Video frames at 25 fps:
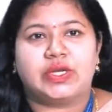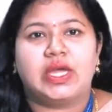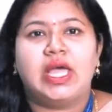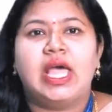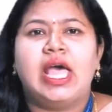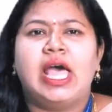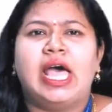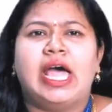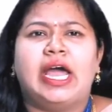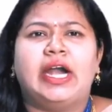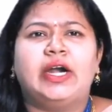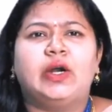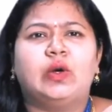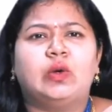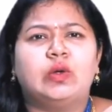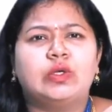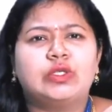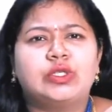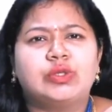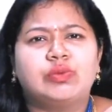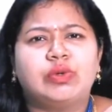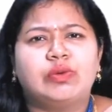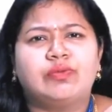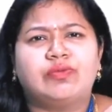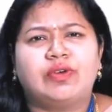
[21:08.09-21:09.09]
And also we
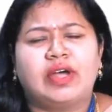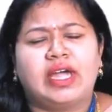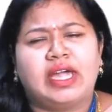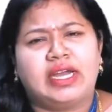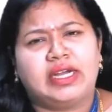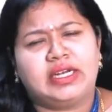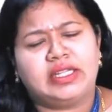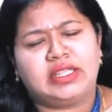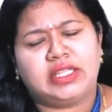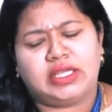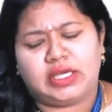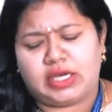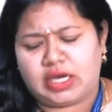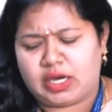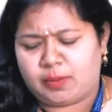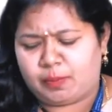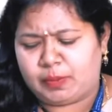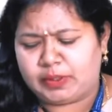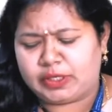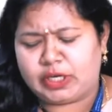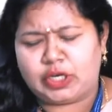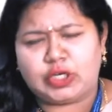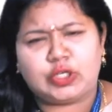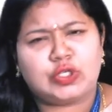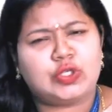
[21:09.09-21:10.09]
find the
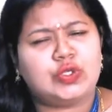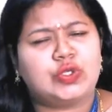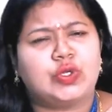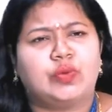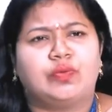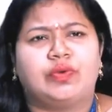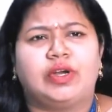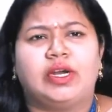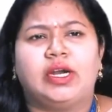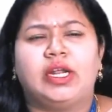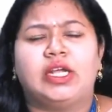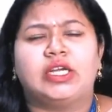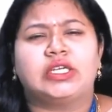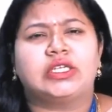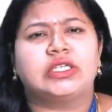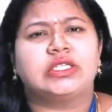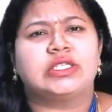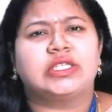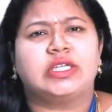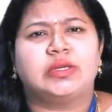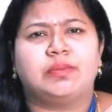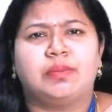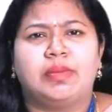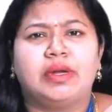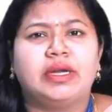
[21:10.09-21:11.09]
applications of radiations in
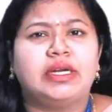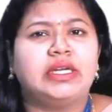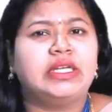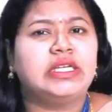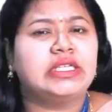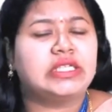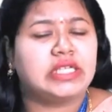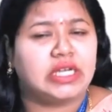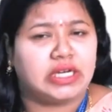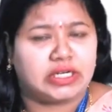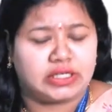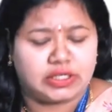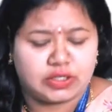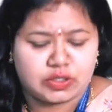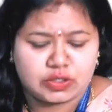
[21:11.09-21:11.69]
many sectors